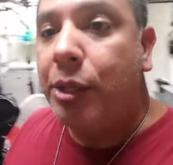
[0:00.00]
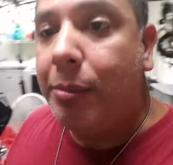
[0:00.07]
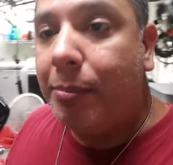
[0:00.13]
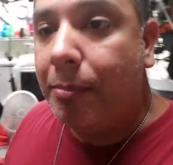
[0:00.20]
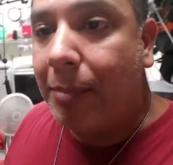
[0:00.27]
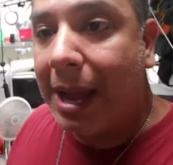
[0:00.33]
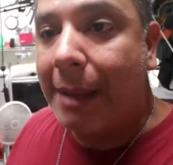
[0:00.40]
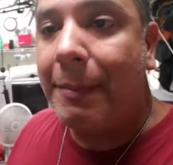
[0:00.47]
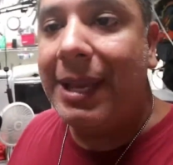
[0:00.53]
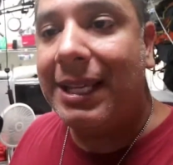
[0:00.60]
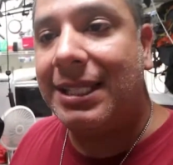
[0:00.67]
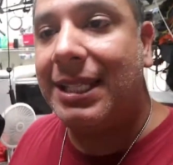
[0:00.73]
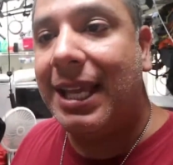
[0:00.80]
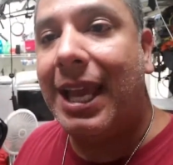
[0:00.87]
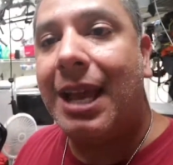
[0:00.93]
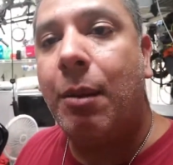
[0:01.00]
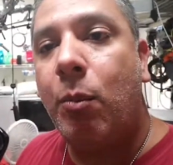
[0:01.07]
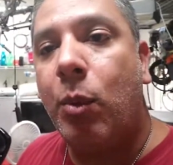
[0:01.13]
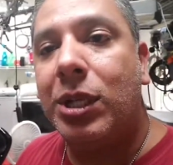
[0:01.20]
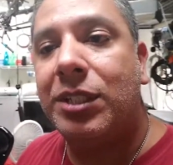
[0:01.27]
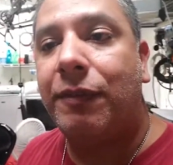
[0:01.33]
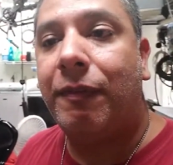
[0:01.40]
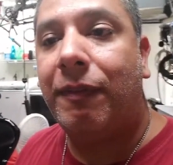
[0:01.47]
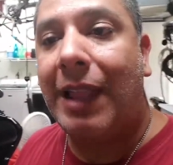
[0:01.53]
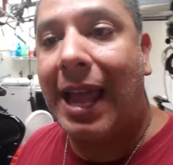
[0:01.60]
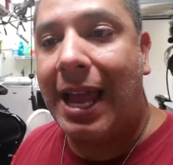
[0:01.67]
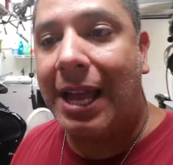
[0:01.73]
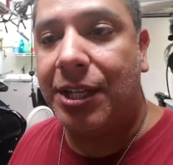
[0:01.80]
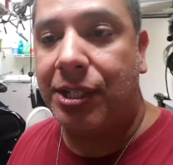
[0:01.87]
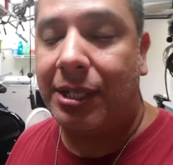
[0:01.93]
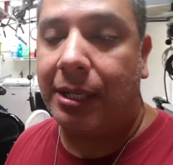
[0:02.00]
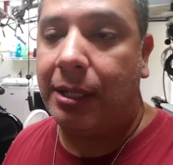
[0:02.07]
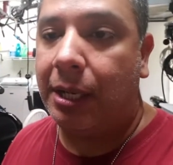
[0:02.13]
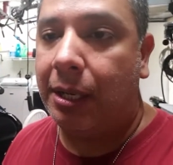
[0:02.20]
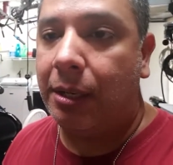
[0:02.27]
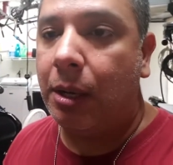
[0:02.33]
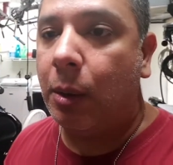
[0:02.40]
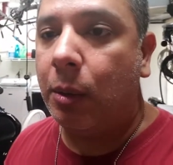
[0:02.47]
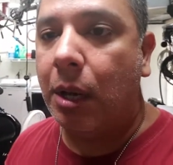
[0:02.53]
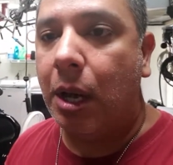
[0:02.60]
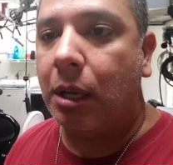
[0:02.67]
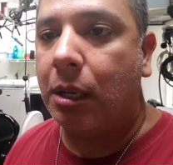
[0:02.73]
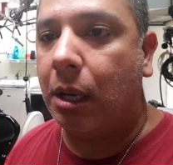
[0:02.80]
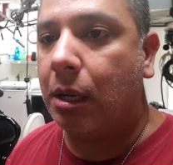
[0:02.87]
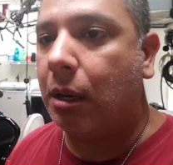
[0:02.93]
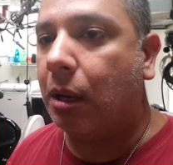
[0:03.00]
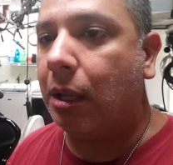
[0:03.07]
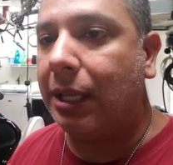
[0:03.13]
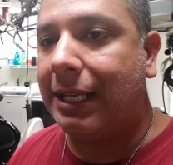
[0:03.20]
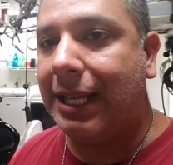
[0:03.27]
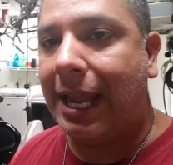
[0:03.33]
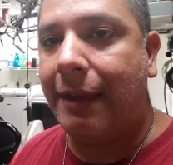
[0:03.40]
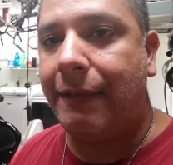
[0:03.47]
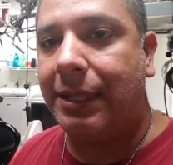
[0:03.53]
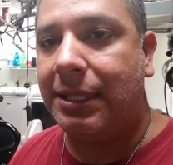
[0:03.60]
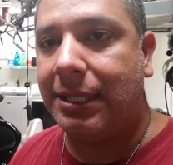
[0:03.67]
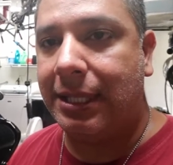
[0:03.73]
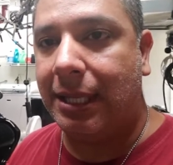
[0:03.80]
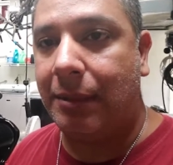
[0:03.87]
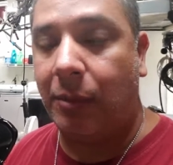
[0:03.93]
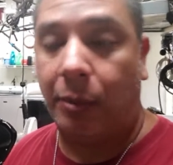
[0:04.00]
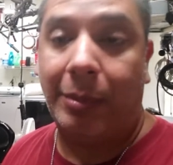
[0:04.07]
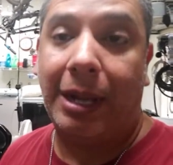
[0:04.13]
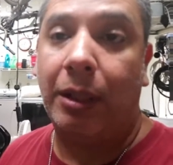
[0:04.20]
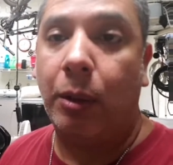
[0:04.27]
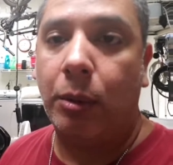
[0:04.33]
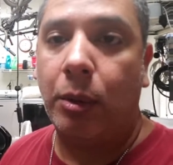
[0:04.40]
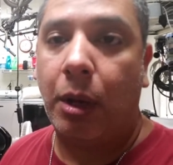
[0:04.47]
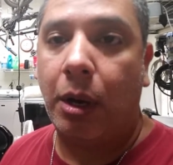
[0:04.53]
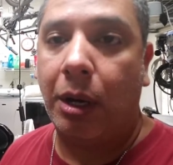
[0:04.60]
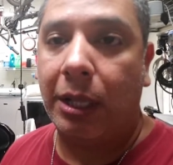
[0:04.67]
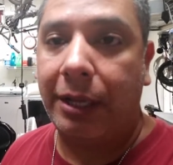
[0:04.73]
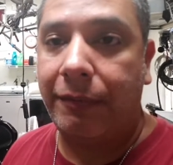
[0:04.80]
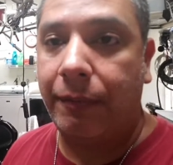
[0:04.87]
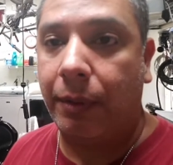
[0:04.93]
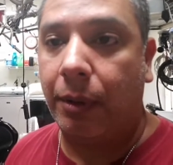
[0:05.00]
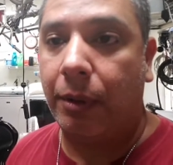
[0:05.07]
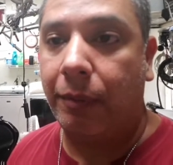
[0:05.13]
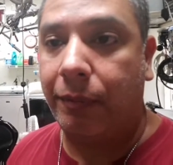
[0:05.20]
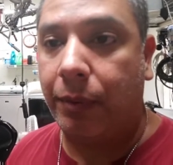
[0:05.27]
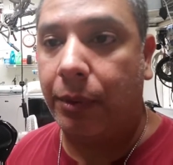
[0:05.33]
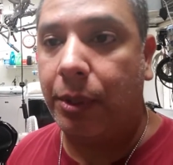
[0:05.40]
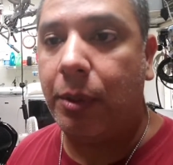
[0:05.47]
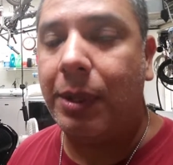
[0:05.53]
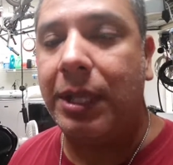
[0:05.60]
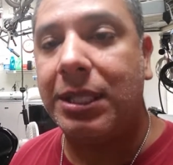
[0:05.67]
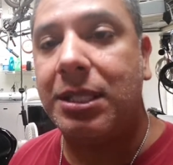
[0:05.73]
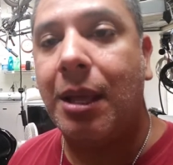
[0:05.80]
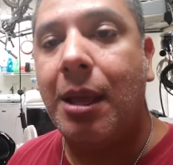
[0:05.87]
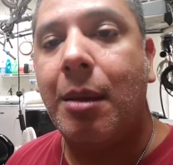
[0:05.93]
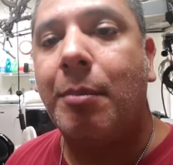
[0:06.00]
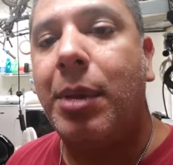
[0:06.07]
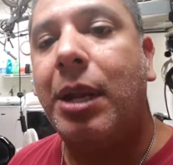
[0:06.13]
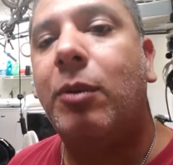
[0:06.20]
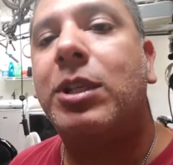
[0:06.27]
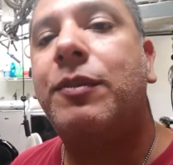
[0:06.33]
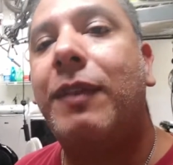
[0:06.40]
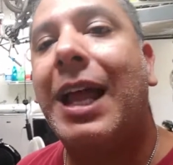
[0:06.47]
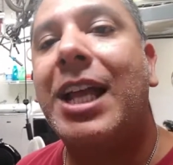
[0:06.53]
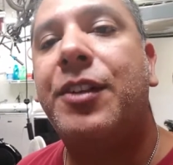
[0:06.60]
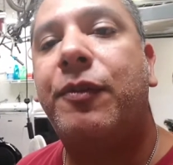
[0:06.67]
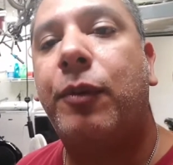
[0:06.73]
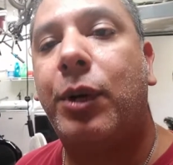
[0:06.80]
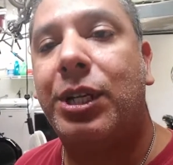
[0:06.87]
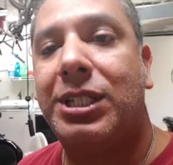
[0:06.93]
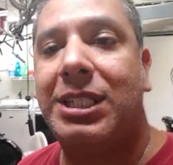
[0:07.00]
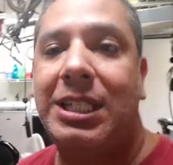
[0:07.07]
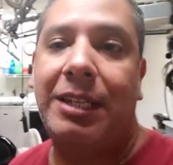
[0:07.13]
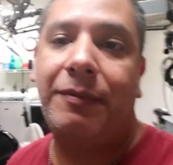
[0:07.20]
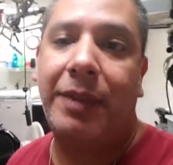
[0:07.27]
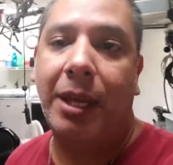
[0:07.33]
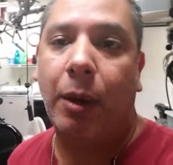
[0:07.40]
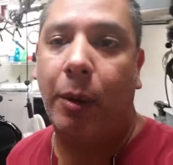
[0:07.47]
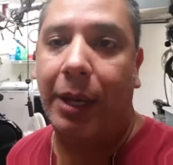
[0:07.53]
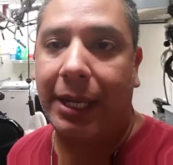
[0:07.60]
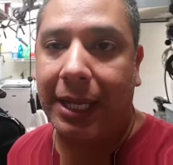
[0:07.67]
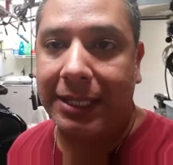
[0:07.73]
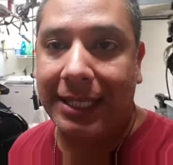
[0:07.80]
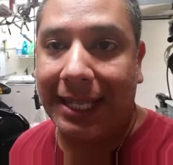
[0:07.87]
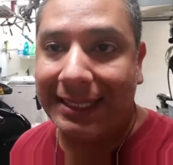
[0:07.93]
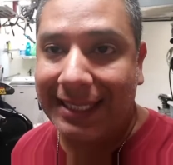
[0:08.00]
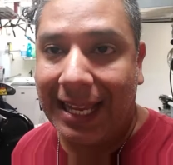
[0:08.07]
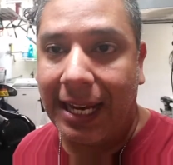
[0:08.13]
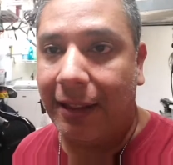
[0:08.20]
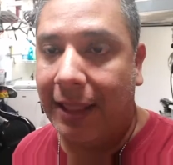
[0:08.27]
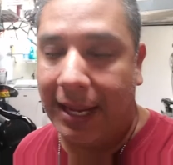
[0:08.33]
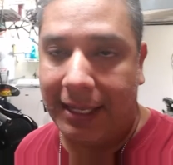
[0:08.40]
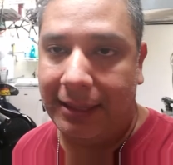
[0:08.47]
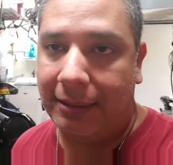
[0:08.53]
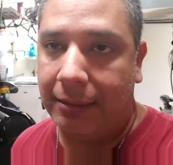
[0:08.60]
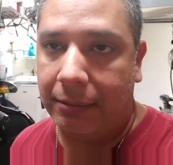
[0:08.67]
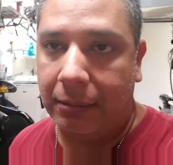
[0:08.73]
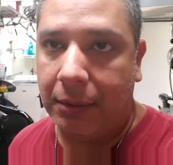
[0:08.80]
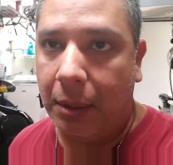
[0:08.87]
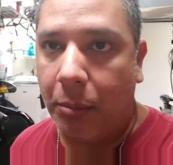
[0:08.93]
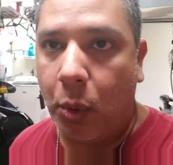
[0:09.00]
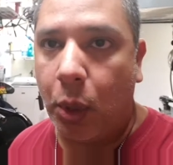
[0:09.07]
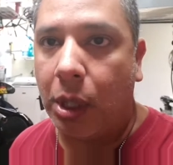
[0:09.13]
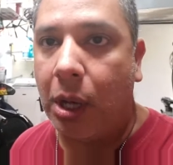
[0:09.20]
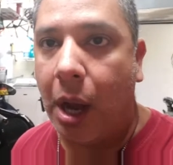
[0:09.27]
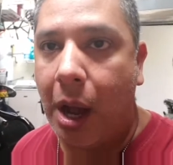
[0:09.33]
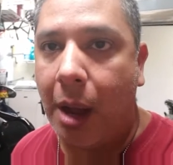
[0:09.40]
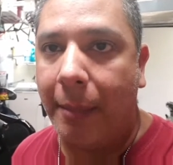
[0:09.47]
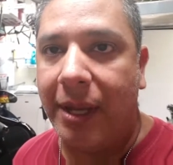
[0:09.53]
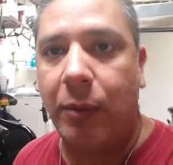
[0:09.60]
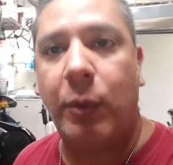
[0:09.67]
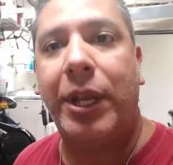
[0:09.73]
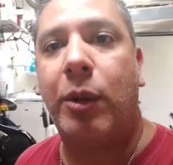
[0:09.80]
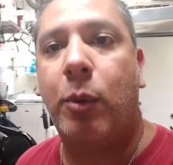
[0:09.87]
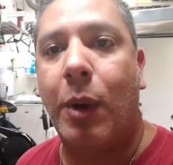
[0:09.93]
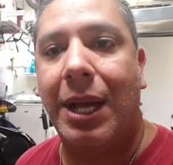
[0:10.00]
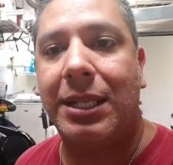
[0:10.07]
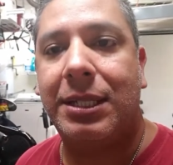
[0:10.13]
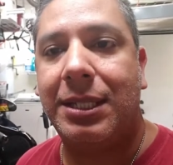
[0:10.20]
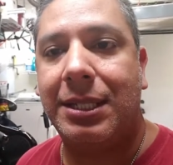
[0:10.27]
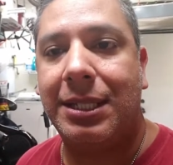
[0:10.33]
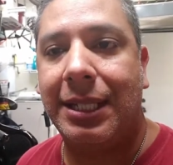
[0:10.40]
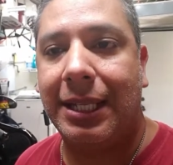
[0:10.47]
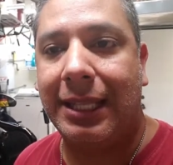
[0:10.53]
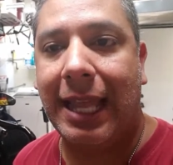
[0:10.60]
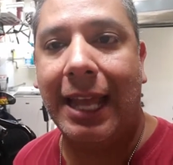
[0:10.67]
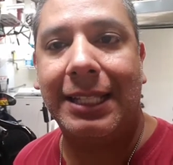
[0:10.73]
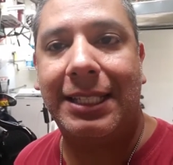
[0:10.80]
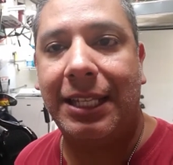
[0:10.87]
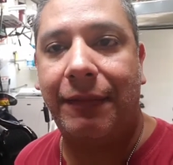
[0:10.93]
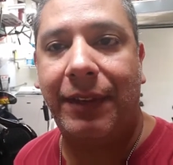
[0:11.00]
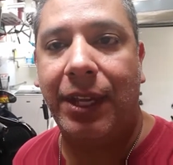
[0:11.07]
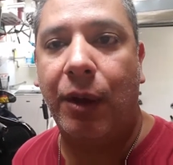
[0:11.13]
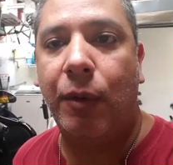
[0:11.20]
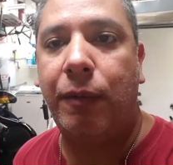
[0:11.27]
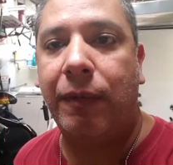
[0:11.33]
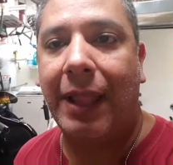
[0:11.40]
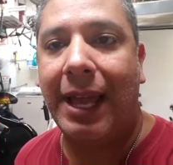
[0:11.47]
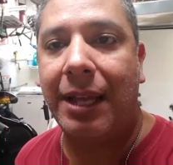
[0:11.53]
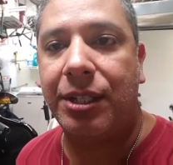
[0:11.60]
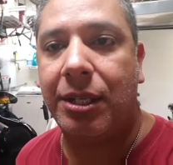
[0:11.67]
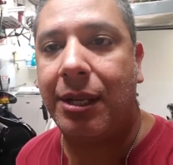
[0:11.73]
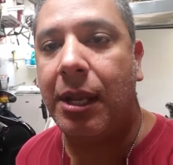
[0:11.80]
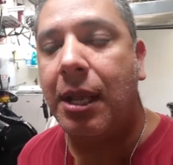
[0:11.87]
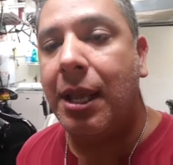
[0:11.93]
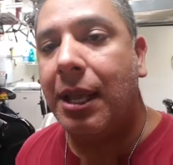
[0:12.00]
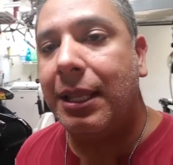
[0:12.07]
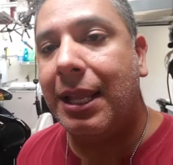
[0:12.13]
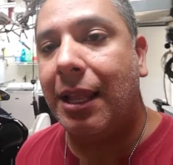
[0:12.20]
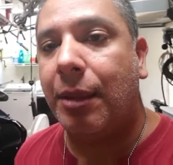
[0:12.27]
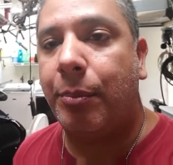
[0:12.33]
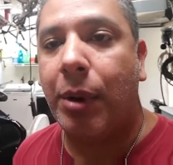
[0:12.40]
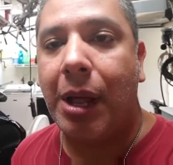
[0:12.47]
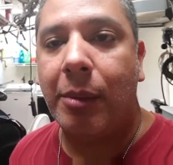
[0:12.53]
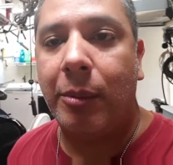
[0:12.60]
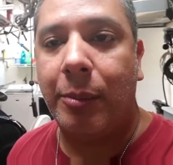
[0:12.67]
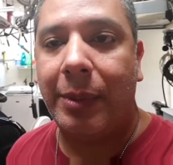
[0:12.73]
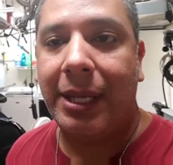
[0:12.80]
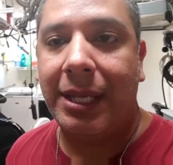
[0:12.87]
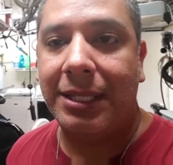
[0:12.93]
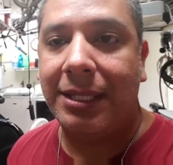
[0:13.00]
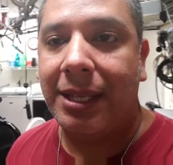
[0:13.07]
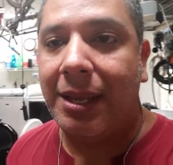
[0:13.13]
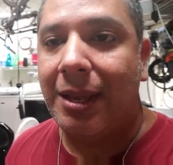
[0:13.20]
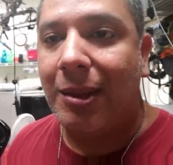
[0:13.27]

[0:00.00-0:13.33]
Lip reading: my BCM was flashed, and no knock on Harley Davidson or my local Harley for doing this, but it was flashed for a CVO. I guess that's kind of like the more common request, is to get that CVO flash. Now the problem is,